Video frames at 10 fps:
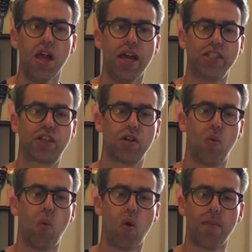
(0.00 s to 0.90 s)
It's going to
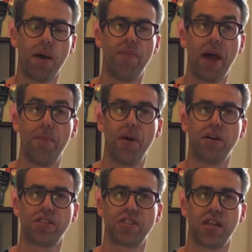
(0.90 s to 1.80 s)
warm up that
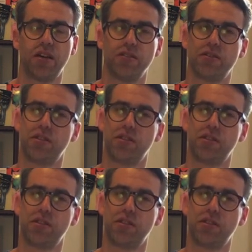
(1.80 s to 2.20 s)
punch sound.